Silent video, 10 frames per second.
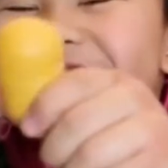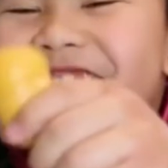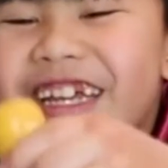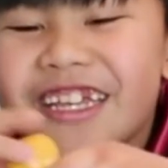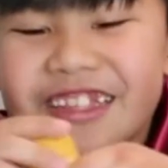
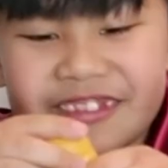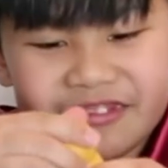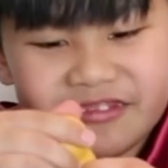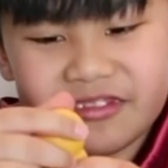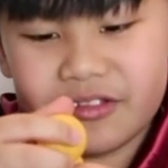did it.
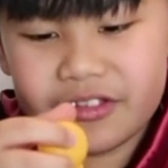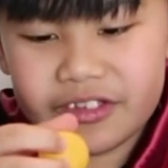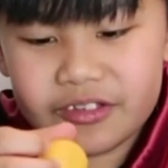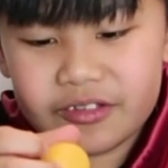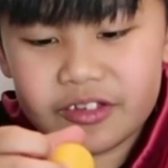
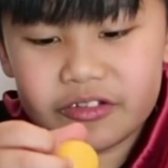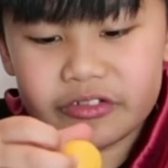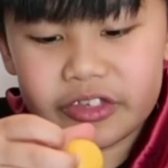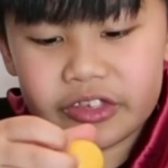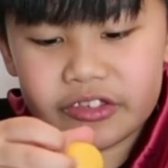Okay,